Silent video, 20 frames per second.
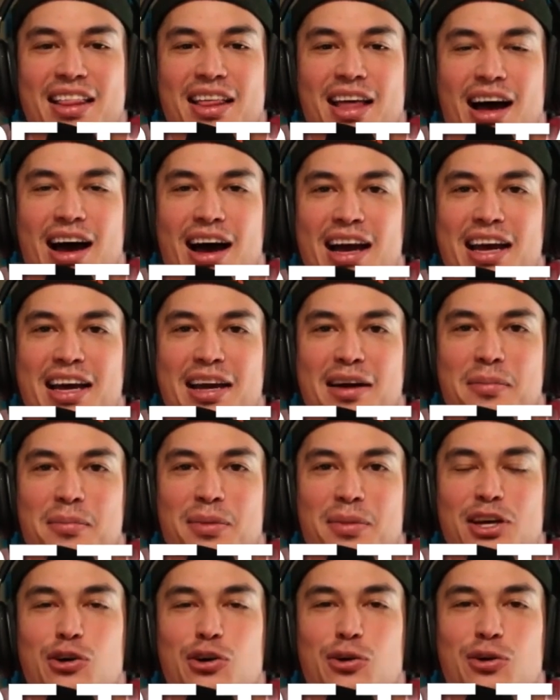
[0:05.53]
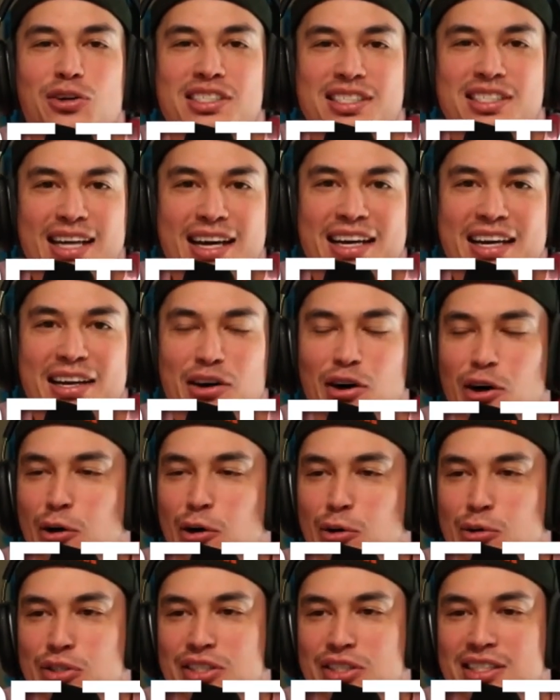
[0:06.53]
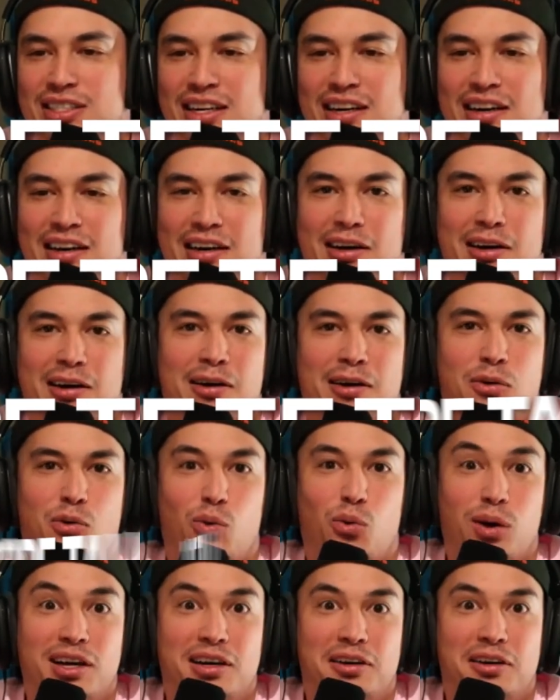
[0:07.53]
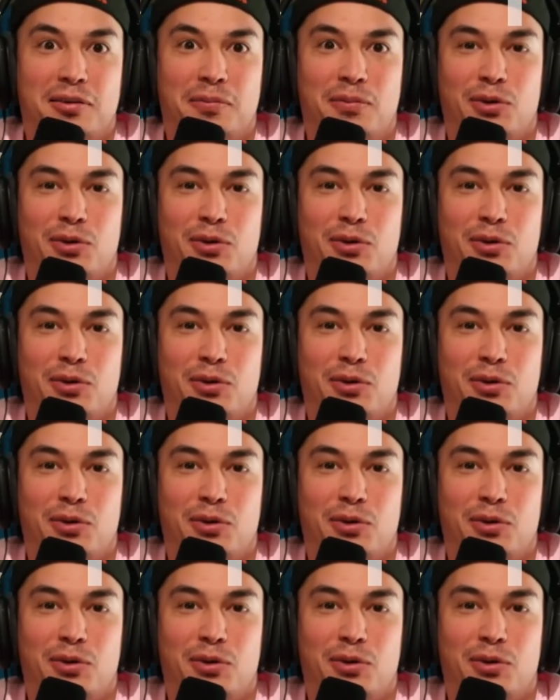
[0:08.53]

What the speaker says: I am your second host, Will,